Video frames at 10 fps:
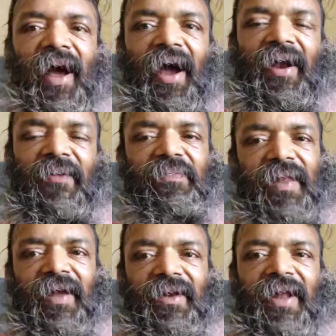and
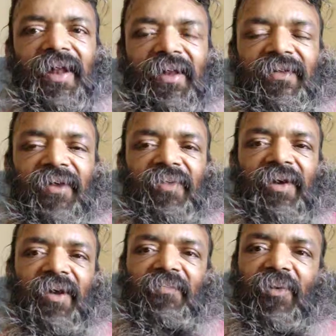tangential vector?